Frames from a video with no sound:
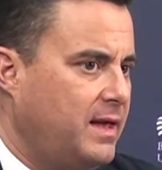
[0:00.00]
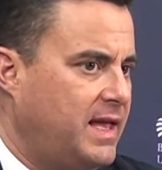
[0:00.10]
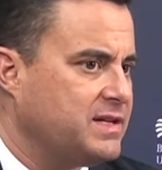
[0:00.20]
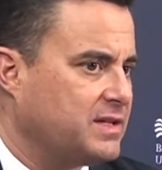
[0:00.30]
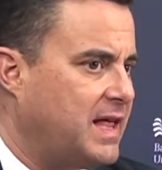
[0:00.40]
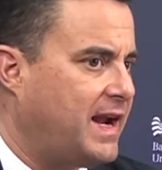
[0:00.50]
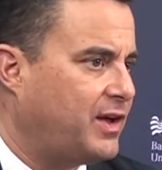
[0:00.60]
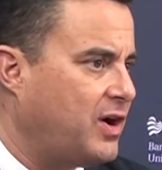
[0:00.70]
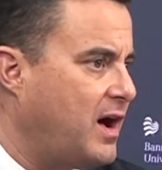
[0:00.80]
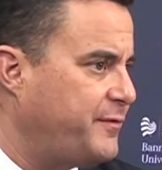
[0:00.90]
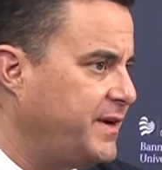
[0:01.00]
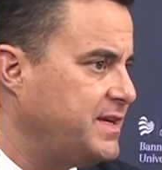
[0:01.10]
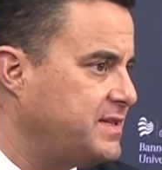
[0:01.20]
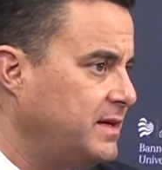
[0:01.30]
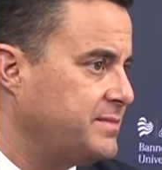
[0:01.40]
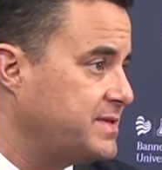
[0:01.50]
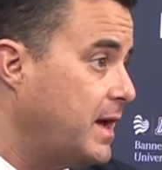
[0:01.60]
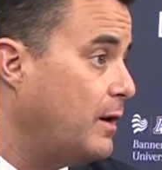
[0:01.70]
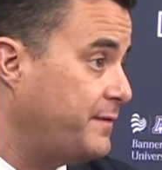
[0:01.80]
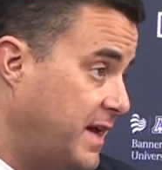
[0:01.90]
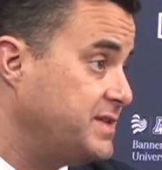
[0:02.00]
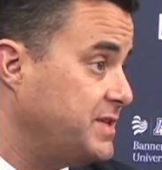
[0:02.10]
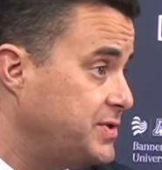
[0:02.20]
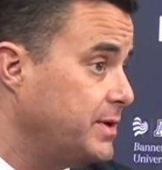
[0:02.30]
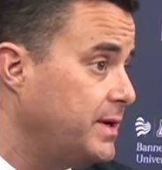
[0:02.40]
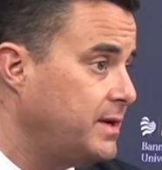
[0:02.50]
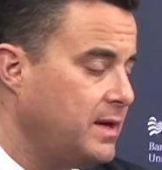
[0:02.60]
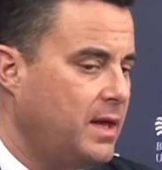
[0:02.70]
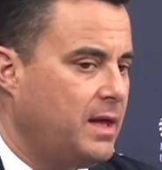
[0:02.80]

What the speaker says: He has a lot of confidence in himself, as he should.